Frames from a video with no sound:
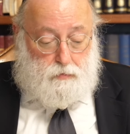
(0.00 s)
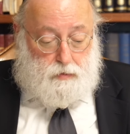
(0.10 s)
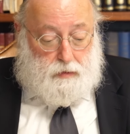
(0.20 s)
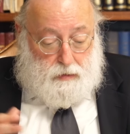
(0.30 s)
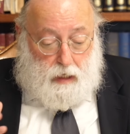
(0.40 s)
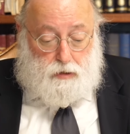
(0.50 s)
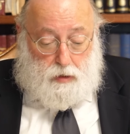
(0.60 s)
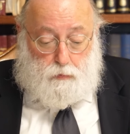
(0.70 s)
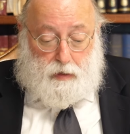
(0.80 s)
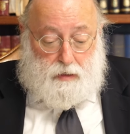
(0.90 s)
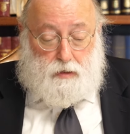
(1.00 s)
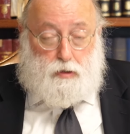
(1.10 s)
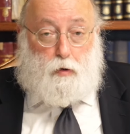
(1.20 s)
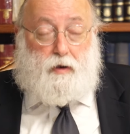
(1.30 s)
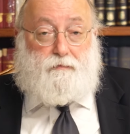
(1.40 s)
Which is essentially really the
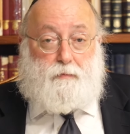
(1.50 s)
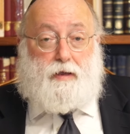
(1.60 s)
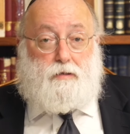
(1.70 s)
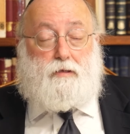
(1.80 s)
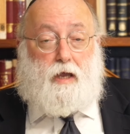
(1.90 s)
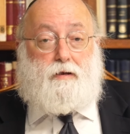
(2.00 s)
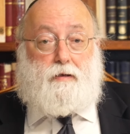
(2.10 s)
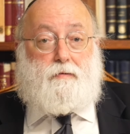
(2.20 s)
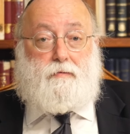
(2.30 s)
story of Matan Torah.